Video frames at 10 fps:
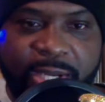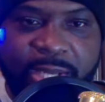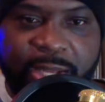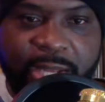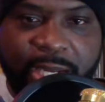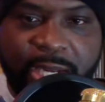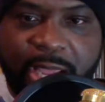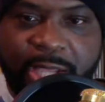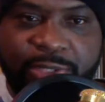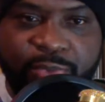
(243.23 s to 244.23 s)
out like
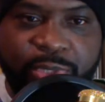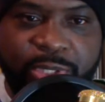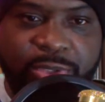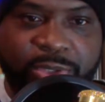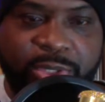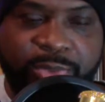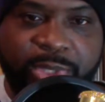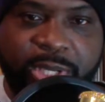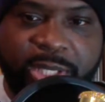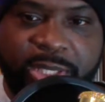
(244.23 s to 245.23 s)
last week or something
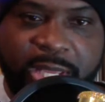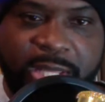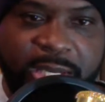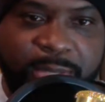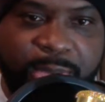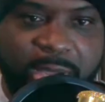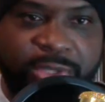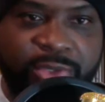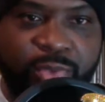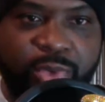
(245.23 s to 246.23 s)
like that he
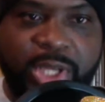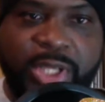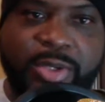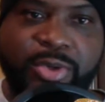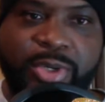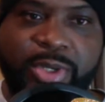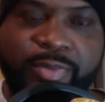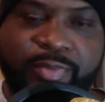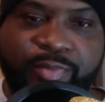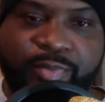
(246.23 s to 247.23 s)
passed away, or
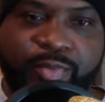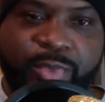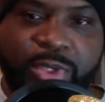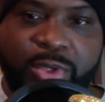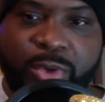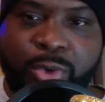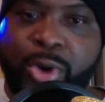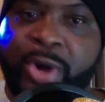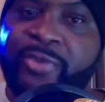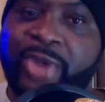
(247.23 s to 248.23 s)

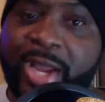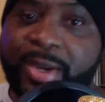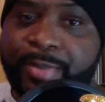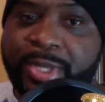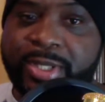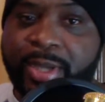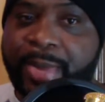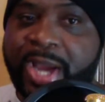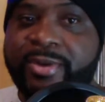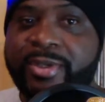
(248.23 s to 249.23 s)
I forgot to mention. I
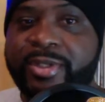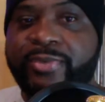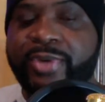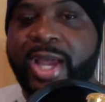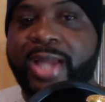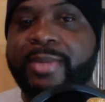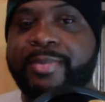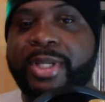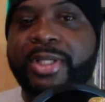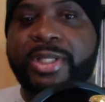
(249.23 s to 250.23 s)
might have just forgot to
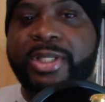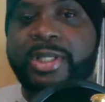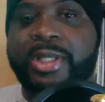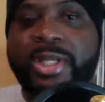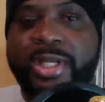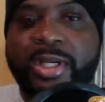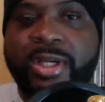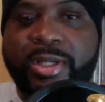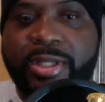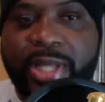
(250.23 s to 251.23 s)
mention
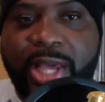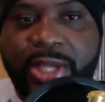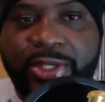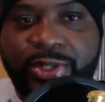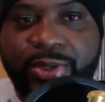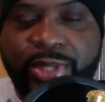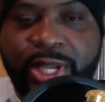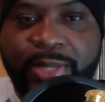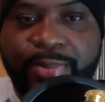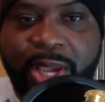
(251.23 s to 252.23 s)
on the last show that
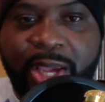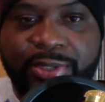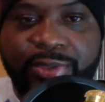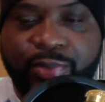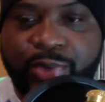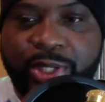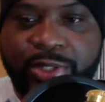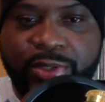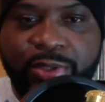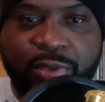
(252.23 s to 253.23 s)
he passed away.
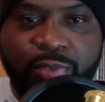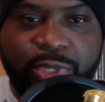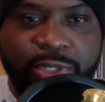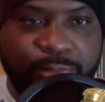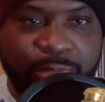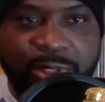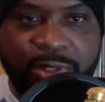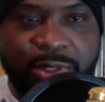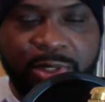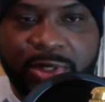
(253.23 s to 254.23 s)
So rest in peace
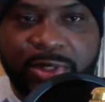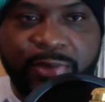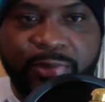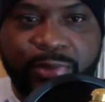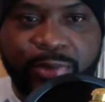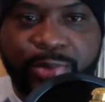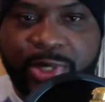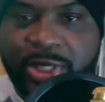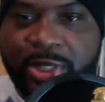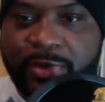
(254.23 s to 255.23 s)
of Ful The
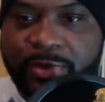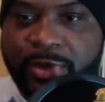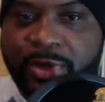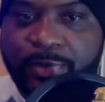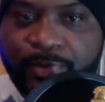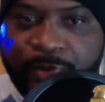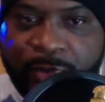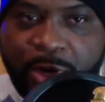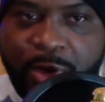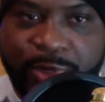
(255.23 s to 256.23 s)
P. I
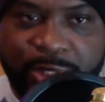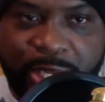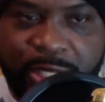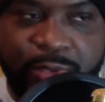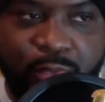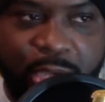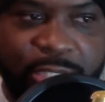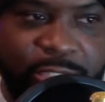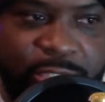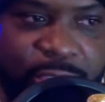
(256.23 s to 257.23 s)
always liked to watch
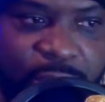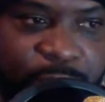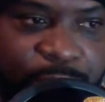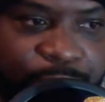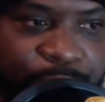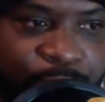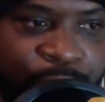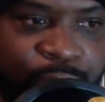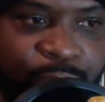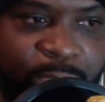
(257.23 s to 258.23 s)
the show.
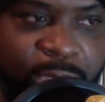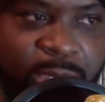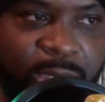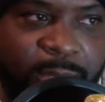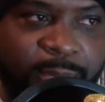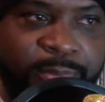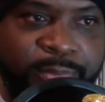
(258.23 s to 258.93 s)
Um,